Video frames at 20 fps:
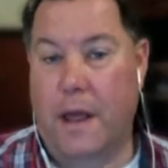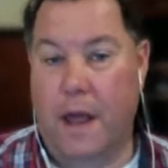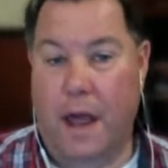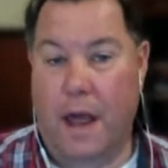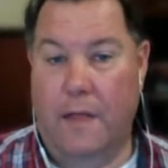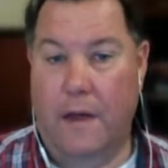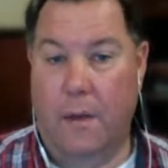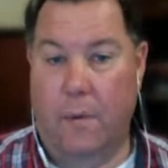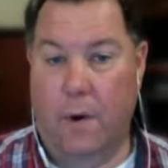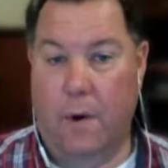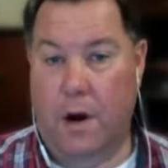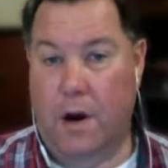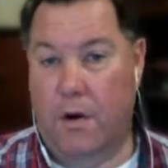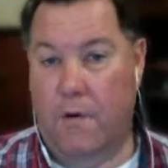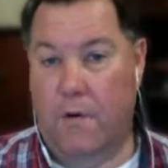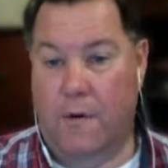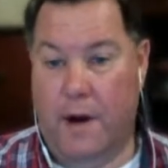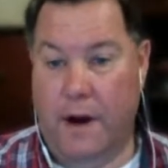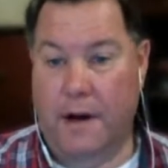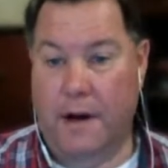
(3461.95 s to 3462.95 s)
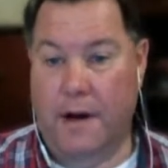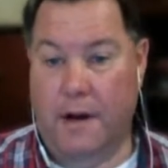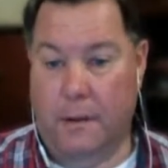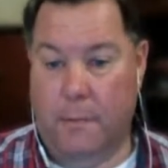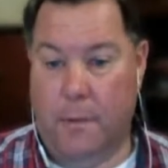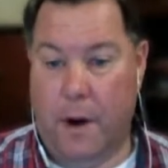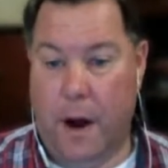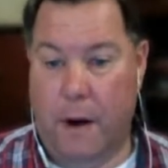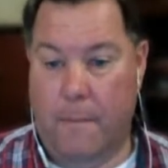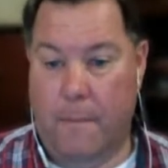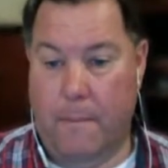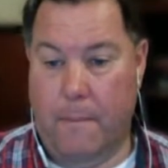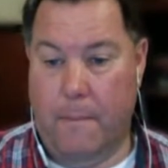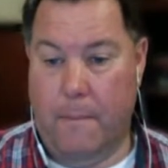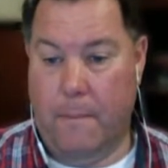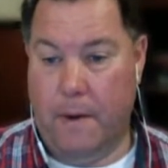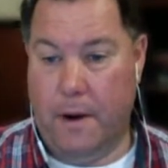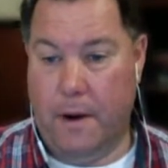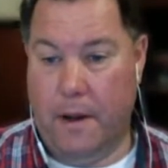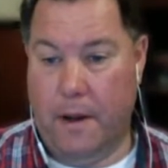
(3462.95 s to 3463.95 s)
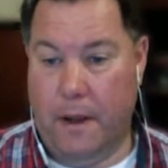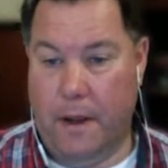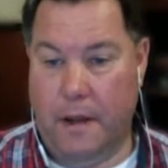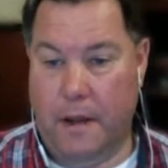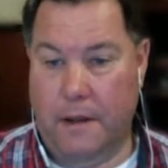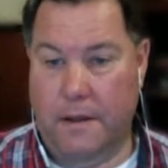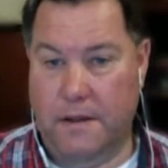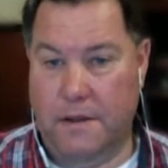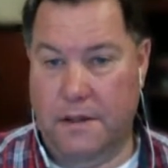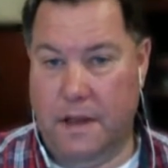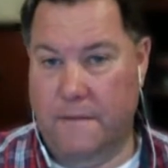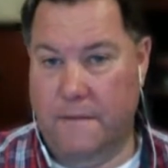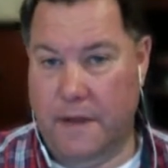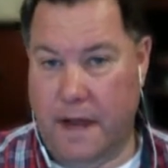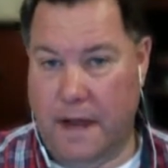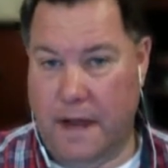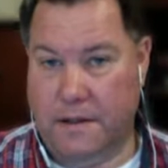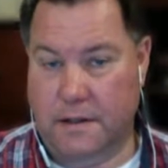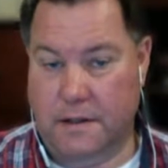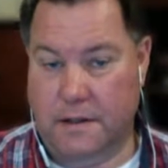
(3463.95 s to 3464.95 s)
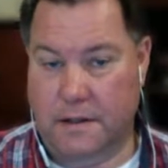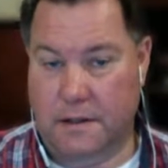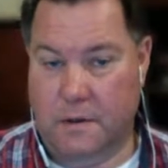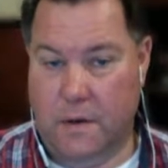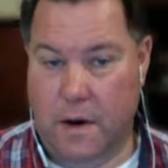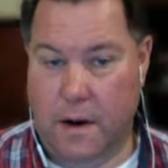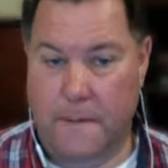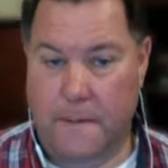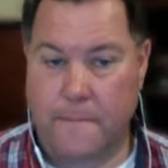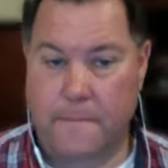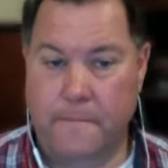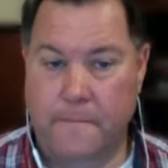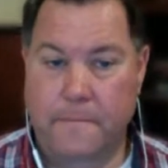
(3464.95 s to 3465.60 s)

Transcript: And then we're going to go find another property and save taxes, right?